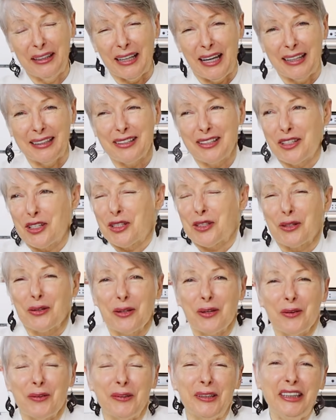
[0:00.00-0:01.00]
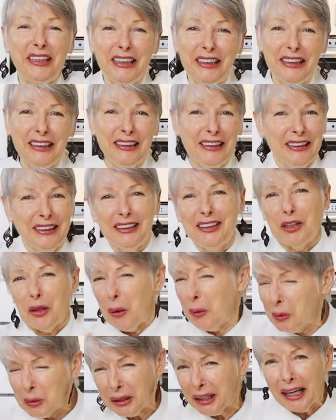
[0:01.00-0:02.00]
that sugary
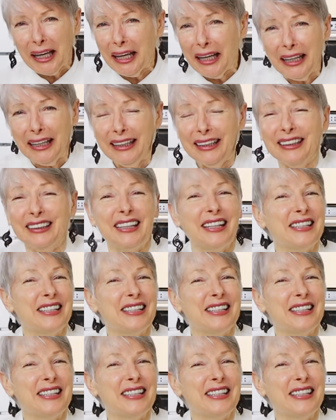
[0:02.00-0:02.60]
coating.